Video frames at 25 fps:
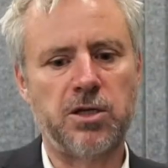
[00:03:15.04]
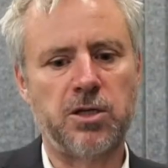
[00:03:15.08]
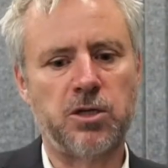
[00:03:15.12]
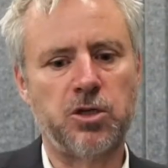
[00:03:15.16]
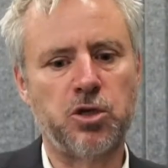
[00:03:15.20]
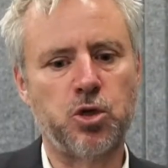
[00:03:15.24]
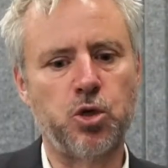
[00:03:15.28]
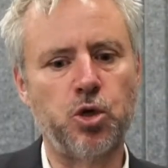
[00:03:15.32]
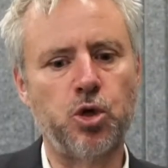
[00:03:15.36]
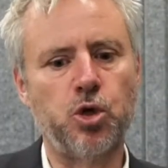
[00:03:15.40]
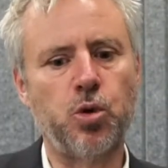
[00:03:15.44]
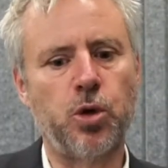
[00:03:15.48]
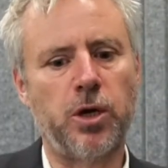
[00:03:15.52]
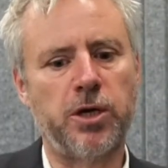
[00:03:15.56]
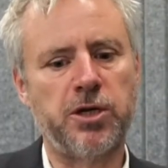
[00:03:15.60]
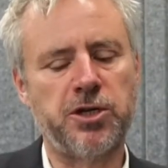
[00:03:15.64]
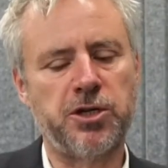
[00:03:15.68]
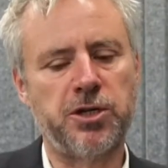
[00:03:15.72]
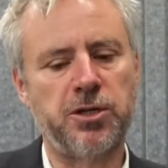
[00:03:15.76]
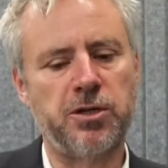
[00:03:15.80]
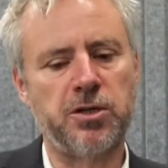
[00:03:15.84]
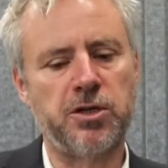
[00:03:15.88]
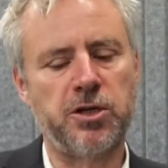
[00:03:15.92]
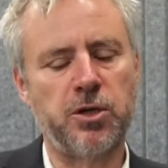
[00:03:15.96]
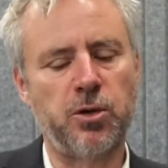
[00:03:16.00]
it's a good
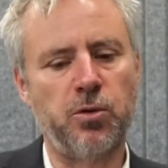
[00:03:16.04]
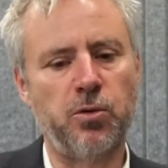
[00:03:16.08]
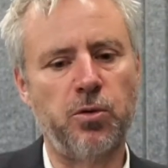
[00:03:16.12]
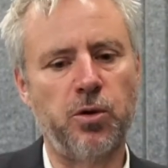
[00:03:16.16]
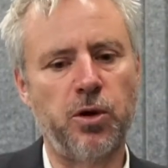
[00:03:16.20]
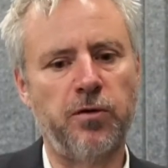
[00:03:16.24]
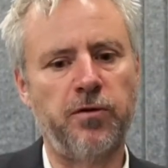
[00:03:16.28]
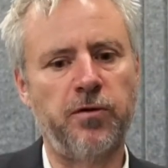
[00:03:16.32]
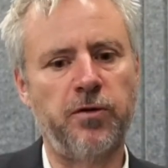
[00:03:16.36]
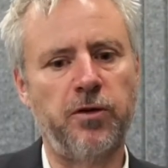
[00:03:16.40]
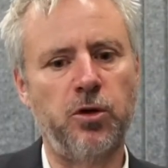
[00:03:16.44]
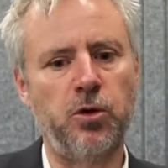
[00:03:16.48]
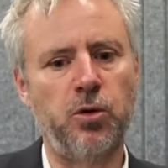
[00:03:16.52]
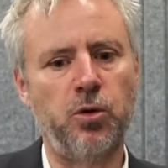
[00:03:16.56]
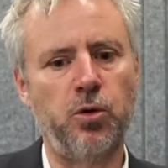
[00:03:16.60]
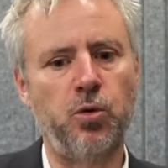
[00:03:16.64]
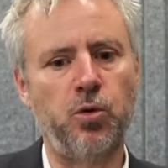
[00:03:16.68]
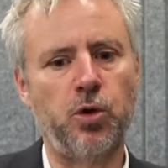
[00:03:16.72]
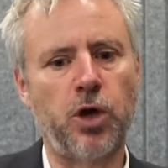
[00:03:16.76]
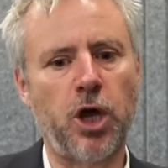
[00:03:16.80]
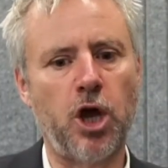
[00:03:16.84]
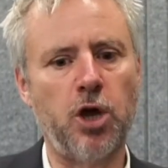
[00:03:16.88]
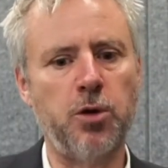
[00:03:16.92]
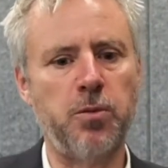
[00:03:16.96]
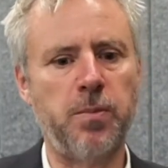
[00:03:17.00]
question. So if you
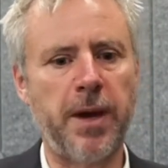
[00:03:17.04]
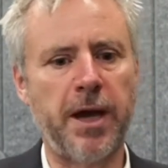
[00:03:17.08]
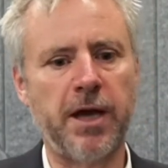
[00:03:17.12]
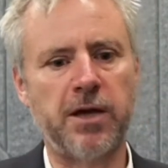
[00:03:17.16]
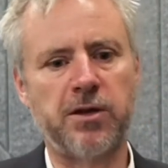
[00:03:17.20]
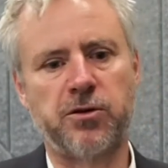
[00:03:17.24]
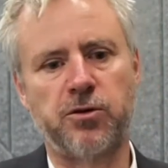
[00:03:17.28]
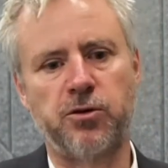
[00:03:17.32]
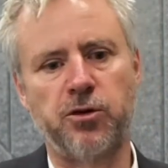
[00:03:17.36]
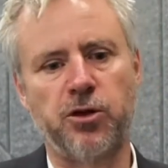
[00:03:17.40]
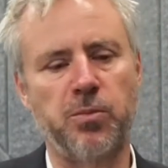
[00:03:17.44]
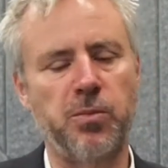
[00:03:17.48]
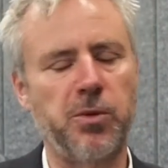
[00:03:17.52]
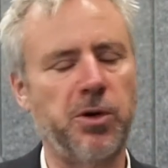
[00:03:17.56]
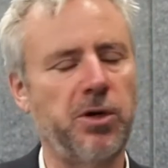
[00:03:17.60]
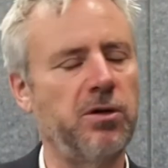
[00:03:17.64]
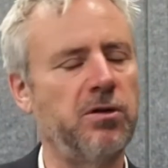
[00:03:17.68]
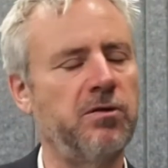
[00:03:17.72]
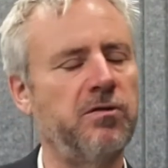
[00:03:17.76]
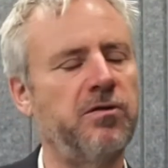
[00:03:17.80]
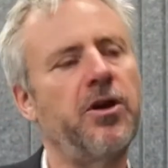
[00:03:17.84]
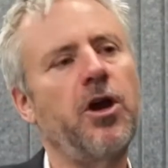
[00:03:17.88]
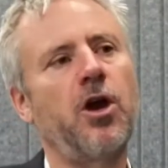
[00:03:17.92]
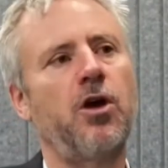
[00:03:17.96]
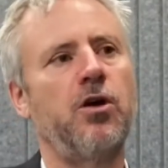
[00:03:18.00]
go back through the middle
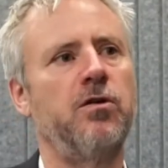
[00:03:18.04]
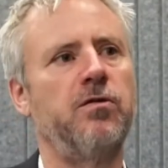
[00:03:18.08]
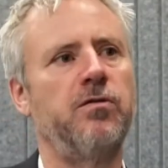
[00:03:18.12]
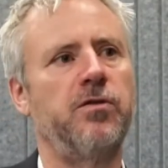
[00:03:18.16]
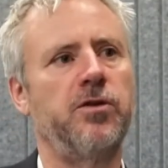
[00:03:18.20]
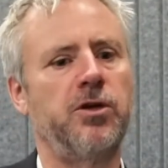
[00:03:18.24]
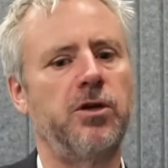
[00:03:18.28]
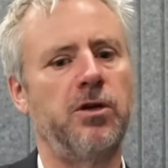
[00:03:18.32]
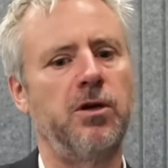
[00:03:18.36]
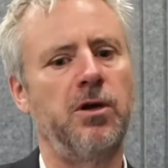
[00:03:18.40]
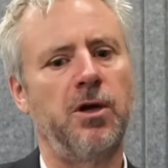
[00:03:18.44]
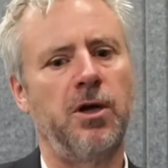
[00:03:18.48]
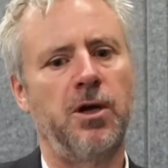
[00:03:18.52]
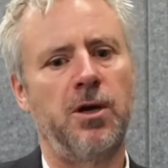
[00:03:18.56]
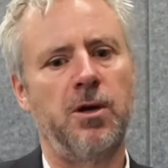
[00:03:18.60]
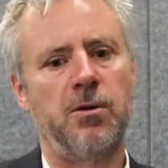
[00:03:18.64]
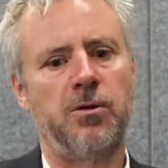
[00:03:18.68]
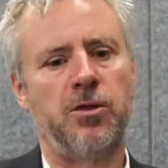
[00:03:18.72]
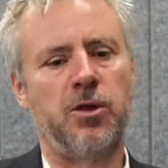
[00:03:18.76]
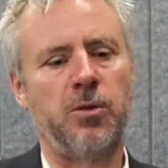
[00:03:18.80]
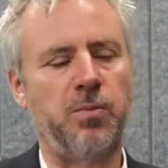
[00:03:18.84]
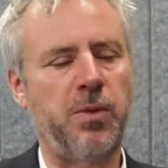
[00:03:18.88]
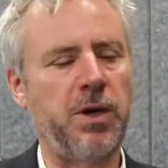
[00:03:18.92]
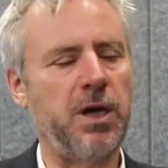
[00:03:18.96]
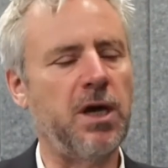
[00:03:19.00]
of COVID,
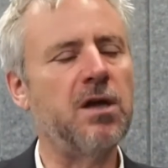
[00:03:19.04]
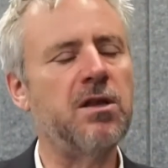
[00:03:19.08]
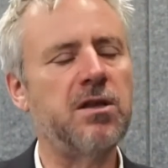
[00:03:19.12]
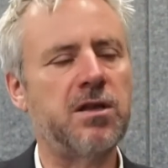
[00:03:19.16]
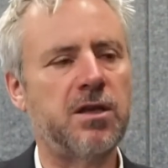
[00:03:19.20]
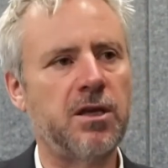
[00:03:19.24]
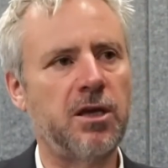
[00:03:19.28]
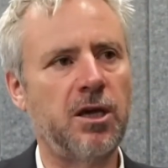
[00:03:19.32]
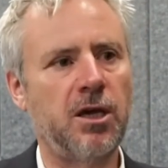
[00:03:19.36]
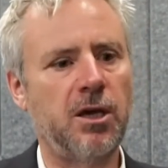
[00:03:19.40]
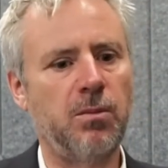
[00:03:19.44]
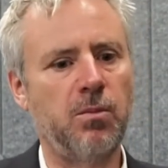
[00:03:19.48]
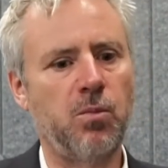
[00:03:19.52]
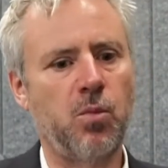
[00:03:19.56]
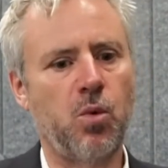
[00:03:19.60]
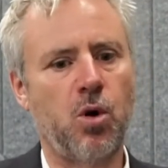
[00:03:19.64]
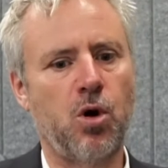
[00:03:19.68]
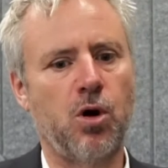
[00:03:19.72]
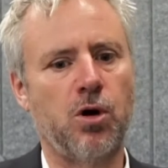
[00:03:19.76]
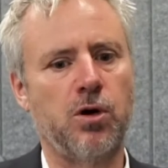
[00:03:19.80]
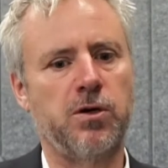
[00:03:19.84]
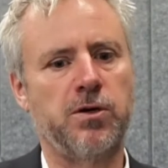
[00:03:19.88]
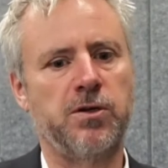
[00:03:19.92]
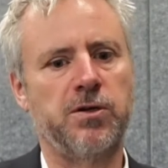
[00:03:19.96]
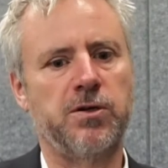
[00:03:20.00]
the big theme
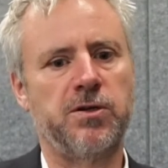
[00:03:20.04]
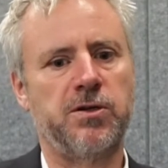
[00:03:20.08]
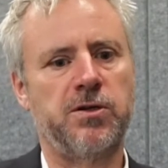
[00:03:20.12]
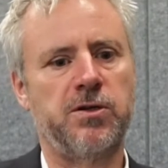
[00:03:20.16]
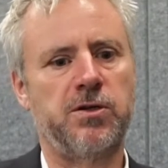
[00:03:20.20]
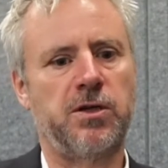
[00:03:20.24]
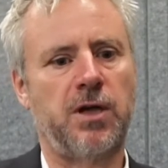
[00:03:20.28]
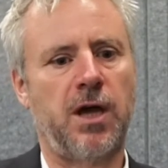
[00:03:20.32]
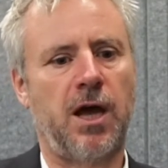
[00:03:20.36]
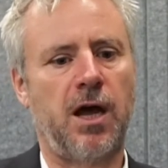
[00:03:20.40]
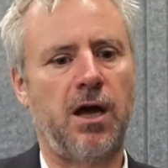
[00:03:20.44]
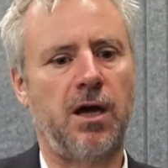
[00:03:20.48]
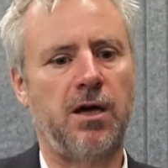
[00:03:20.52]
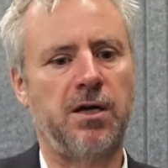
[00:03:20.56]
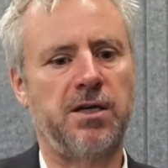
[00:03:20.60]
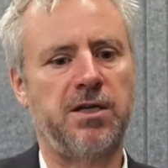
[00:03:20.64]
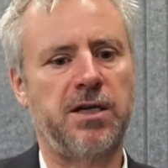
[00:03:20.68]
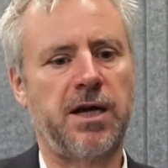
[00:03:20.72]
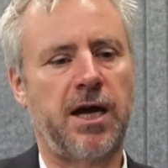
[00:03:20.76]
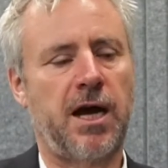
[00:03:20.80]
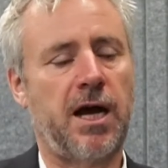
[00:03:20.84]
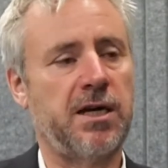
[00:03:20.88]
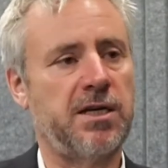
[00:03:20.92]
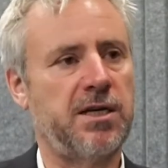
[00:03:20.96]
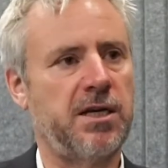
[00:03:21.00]
was
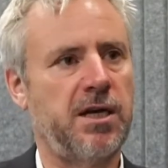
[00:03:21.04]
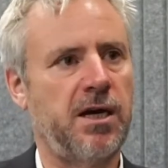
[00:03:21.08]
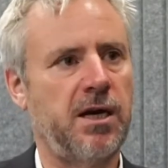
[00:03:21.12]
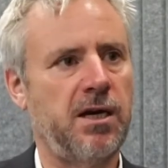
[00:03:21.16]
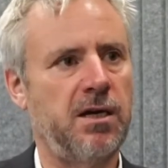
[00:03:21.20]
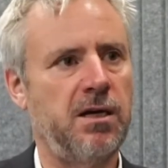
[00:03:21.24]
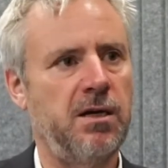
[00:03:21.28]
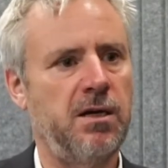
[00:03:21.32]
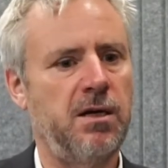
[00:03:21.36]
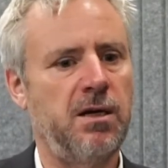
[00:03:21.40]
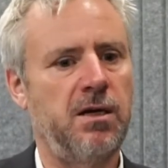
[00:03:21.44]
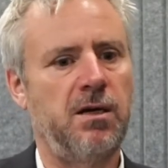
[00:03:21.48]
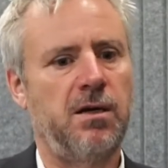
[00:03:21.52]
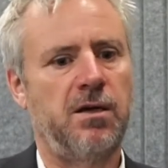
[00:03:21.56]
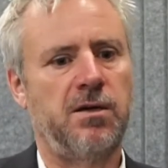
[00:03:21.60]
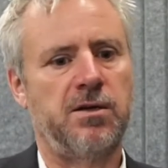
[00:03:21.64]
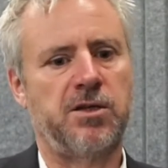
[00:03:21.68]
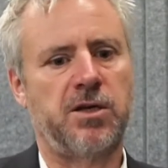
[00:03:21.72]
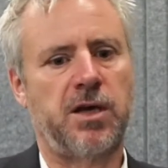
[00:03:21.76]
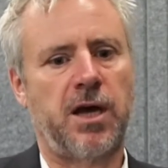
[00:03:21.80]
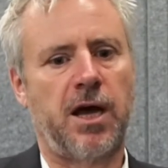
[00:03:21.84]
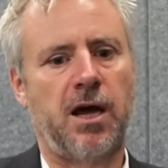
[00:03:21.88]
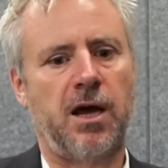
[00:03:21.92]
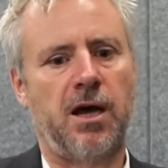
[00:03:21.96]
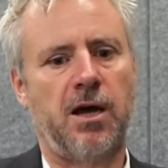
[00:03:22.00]
data
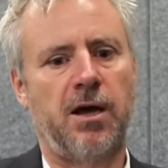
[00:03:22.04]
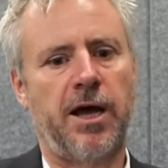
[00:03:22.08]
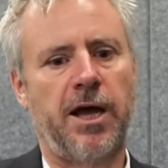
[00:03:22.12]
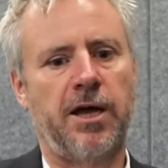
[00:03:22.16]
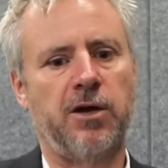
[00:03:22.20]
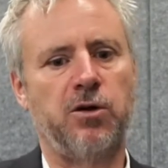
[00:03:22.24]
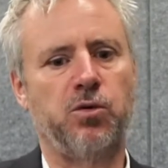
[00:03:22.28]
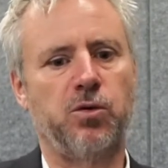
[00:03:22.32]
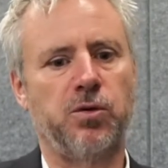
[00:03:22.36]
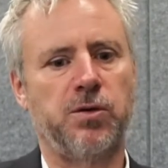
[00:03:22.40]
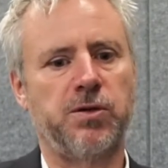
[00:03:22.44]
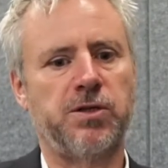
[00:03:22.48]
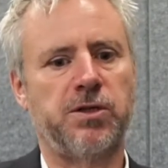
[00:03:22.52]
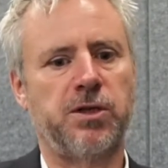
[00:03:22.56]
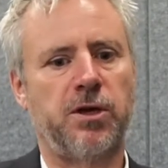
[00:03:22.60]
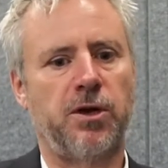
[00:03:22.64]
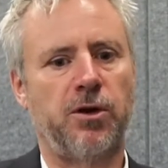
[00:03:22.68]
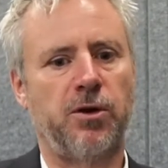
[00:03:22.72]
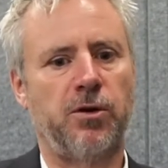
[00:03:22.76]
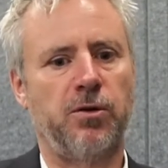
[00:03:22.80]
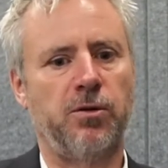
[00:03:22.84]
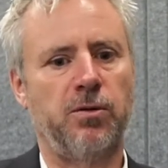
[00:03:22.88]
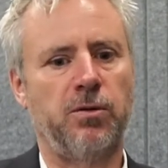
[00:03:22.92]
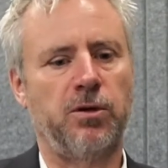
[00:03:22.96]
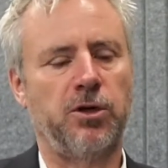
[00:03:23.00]
and
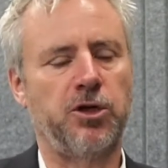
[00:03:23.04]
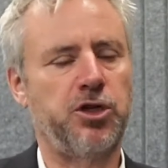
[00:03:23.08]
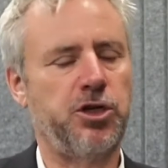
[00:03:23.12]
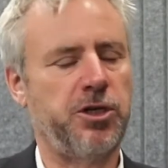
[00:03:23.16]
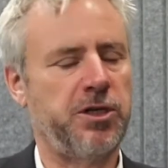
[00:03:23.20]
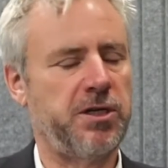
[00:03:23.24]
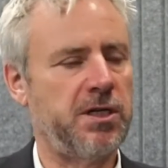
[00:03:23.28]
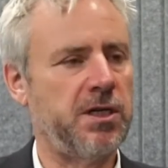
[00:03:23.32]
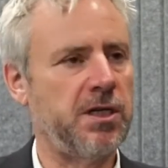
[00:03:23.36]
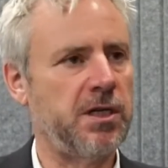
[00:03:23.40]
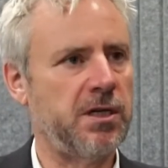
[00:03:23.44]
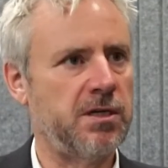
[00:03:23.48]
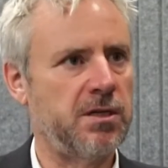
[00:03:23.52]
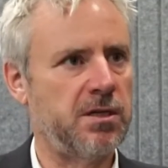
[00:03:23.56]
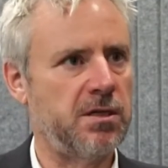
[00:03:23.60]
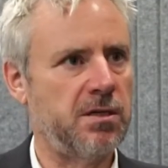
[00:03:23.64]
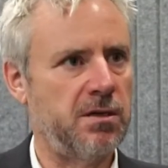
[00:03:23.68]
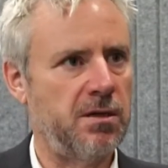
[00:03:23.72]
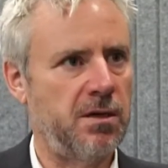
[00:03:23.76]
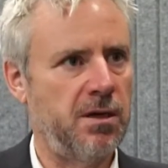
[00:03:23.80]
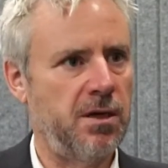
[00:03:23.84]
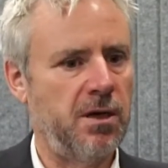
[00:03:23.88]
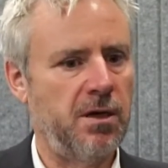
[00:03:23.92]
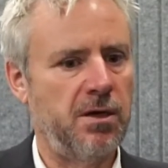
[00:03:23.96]
also logistics.